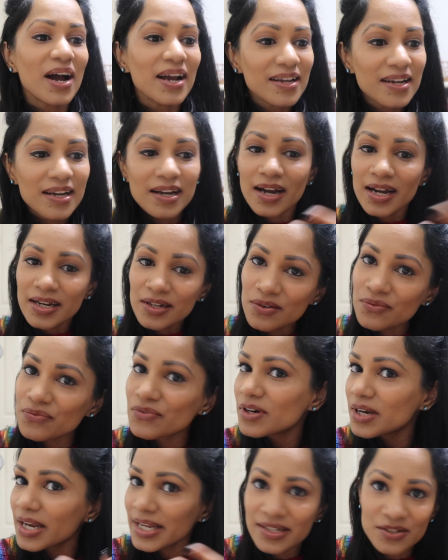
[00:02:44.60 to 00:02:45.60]
I kind of
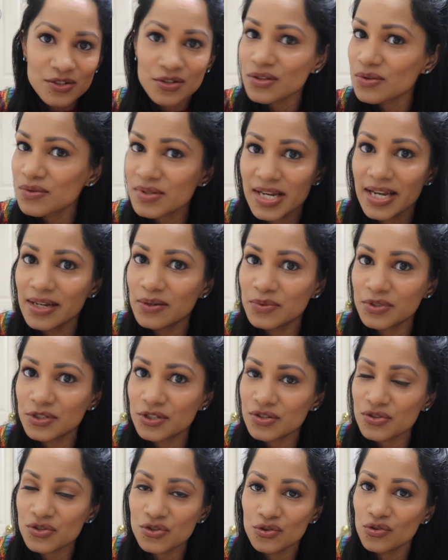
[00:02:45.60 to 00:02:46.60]
relate to those
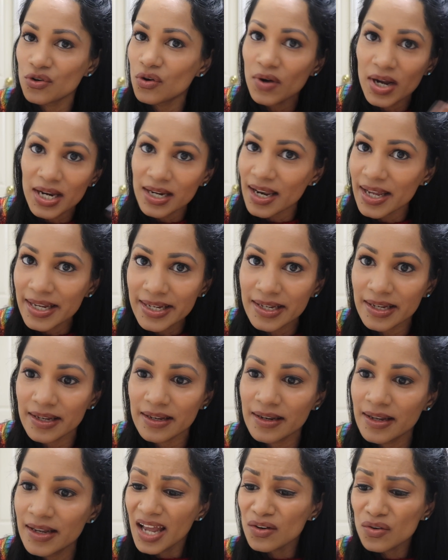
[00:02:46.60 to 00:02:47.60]
languages, you know? I like
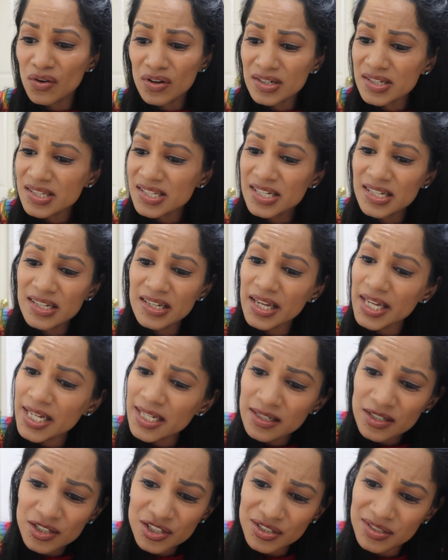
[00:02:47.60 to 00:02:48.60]
it. And honestly,
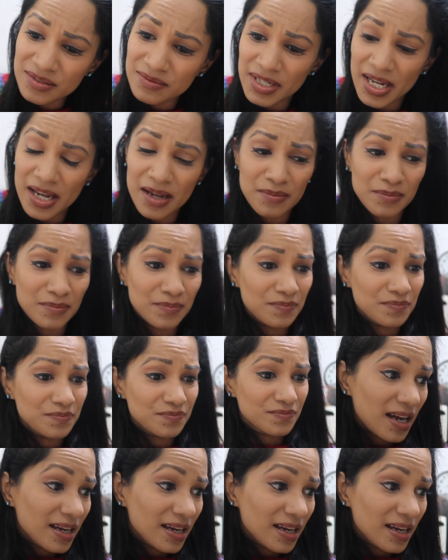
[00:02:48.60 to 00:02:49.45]
English, damn.